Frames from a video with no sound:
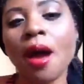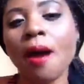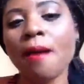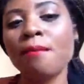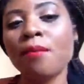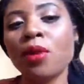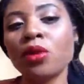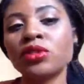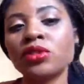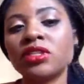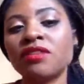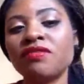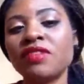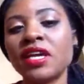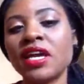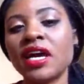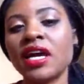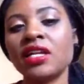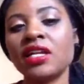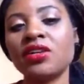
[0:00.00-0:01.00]
Most of the
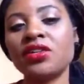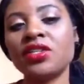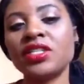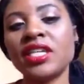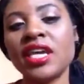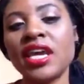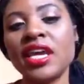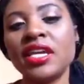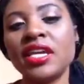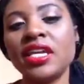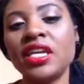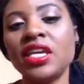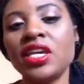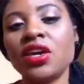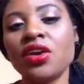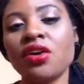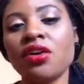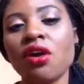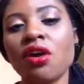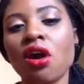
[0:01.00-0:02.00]
colors in
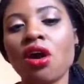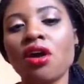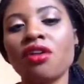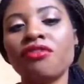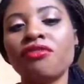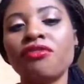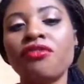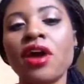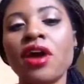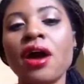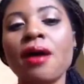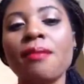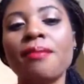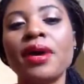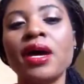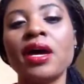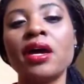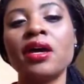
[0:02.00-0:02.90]
here are from